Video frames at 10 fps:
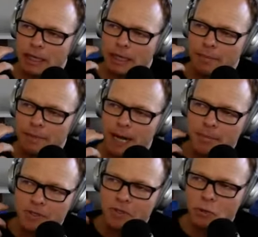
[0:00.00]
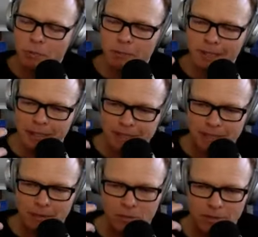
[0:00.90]
I mean, I'm assuming because
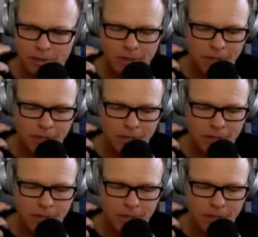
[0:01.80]
it was a,